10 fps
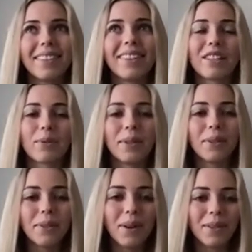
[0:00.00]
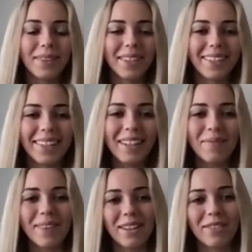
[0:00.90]
okay, so we do all of the
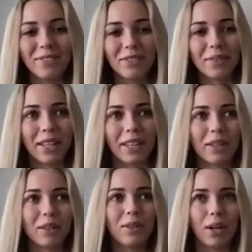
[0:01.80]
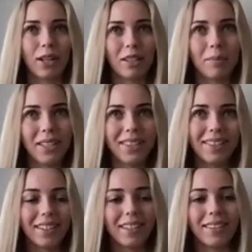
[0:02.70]
CMF like documents
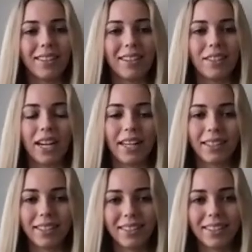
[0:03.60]
that you send to China.